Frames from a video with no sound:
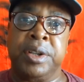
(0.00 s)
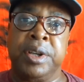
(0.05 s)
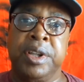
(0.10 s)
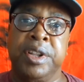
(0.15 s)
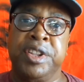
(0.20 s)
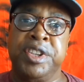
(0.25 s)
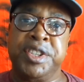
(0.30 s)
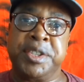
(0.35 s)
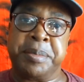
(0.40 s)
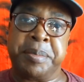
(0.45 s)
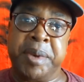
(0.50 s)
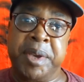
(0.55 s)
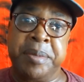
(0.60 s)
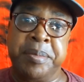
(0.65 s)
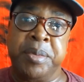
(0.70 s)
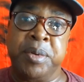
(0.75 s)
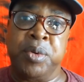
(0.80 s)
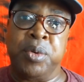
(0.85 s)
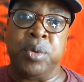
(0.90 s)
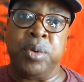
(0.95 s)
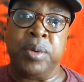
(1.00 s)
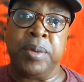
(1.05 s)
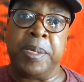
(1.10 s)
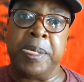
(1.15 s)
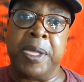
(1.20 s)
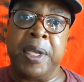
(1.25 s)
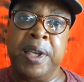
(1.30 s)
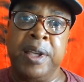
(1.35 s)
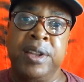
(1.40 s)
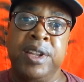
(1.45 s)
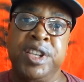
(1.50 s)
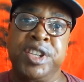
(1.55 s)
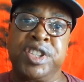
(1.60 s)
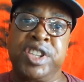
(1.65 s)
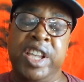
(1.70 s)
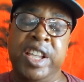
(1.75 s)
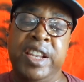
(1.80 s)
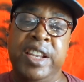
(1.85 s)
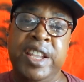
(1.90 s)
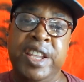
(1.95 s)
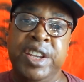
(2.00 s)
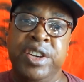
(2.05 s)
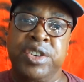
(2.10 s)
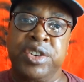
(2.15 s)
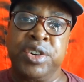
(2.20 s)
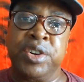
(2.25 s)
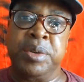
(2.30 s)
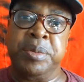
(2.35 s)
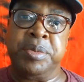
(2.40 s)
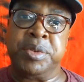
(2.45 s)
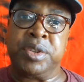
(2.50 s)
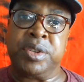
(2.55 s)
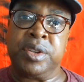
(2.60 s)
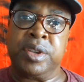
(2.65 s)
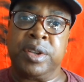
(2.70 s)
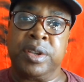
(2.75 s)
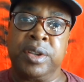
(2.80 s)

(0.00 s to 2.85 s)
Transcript: These people, these elite groups,